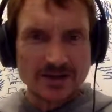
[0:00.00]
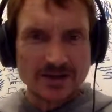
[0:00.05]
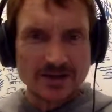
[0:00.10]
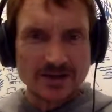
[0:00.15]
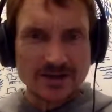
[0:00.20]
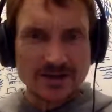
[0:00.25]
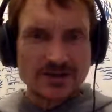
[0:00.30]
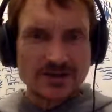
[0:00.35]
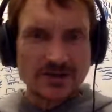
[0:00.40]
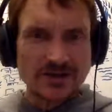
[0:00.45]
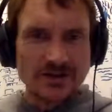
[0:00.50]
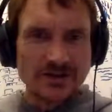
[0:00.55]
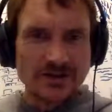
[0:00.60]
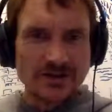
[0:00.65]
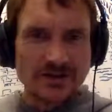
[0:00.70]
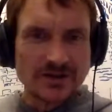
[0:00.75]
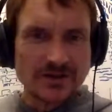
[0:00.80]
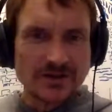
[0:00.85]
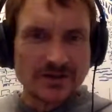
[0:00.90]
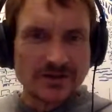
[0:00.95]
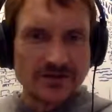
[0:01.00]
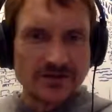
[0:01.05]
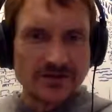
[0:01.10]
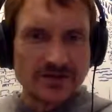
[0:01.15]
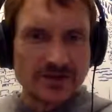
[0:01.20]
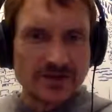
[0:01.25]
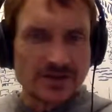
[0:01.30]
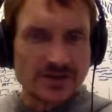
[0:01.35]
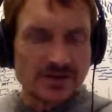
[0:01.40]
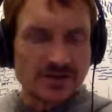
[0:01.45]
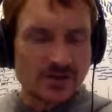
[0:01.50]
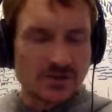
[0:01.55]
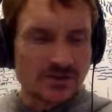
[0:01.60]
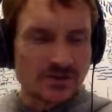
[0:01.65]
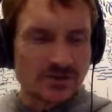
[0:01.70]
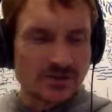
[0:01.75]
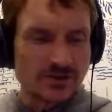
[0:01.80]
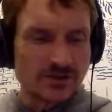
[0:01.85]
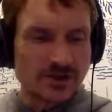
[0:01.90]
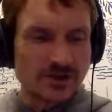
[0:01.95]
So even in the 50s, it wasn't
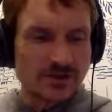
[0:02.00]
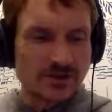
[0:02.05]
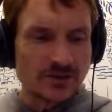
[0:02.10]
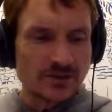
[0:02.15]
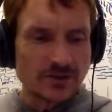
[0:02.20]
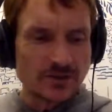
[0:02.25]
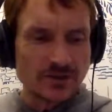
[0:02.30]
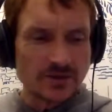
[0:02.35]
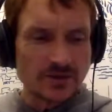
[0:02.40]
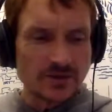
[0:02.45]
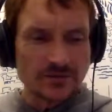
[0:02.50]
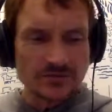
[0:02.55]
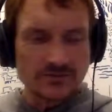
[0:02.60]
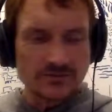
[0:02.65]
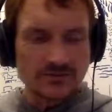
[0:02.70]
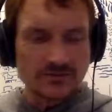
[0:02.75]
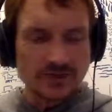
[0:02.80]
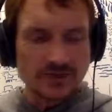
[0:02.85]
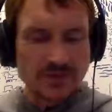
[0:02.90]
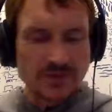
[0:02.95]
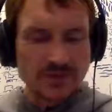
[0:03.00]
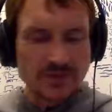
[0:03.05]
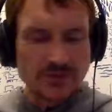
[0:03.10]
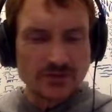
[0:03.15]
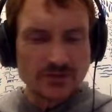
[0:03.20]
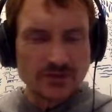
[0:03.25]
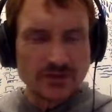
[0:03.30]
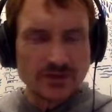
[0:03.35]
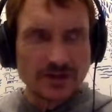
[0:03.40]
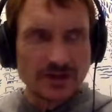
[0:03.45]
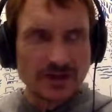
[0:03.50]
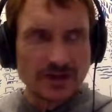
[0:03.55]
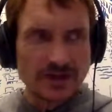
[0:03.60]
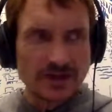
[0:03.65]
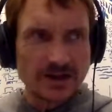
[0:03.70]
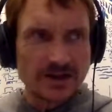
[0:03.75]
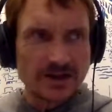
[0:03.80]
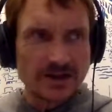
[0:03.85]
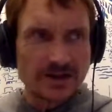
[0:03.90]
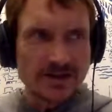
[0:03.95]
really, people didn't realize
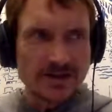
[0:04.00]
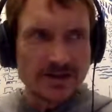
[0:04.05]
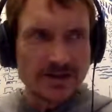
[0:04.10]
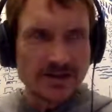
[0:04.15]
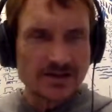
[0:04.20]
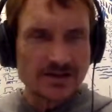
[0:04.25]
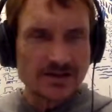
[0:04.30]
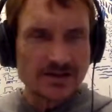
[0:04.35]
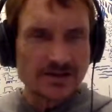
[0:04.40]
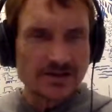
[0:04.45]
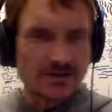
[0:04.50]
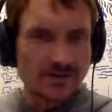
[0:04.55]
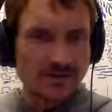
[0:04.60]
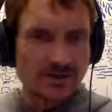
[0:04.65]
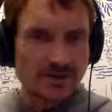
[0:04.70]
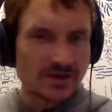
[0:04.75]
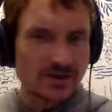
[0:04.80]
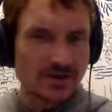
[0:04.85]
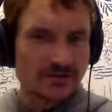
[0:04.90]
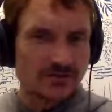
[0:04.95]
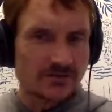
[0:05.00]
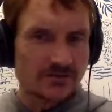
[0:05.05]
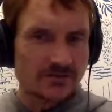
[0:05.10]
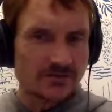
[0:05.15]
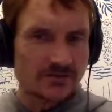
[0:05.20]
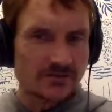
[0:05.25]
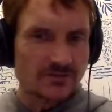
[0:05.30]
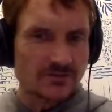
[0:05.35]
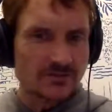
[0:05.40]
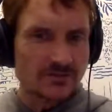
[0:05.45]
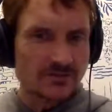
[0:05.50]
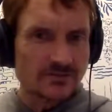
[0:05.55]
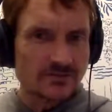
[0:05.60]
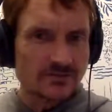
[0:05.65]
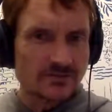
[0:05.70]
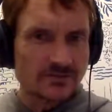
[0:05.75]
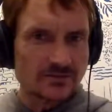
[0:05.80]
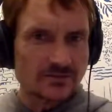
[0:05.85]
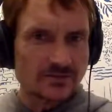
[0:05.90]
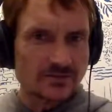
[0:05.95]
that it's something,
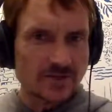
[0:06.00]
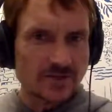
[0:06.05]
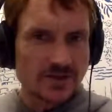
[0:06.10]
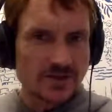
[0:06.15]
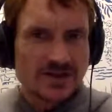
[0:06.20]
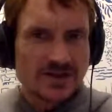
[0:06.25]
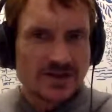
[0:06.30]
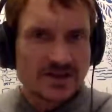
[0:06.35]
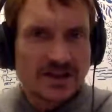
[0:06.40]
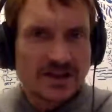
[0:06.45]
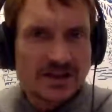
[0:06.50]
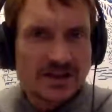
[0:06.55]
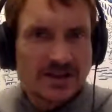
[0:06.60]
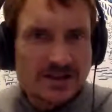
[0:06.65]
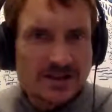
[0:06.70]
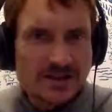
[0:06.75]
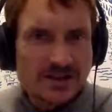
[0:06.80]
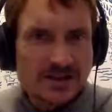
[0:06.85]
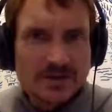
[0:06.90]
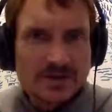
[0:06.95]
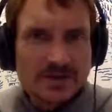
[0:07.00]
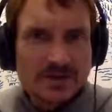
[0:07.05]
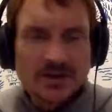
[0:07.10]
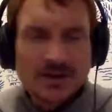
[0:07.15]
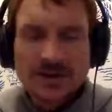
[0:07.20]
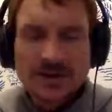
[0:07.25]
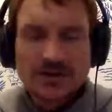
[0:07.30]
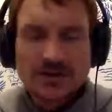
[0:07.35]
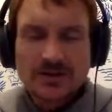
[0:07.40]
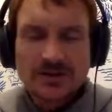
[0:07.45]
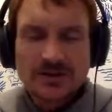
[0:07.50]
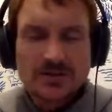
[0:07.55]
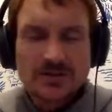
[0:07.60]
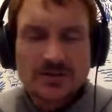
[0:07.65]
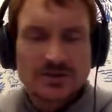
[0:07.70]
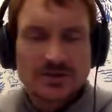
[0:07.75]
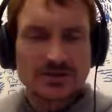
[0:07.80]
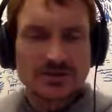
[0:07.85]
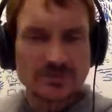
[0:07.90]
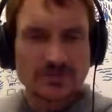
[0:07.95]
didn't see it as something not good, but
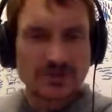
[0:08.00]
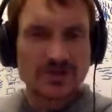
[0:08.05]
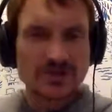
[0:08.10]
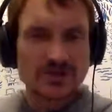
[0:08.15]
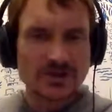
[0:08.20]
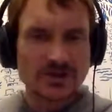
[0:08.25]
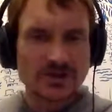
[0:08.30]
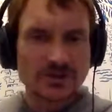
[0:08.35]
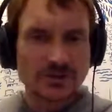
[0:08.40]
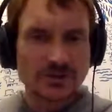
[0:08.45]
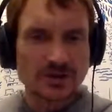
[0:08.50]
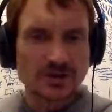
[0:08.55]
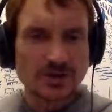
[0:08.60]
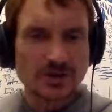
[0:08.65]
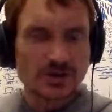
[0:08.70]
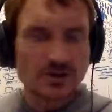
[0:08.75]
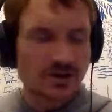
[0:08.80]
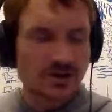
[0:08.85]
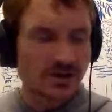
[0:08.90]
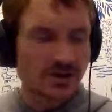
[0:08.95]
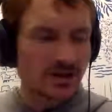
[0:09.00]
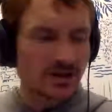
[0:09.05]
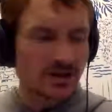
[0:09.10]
still were using it.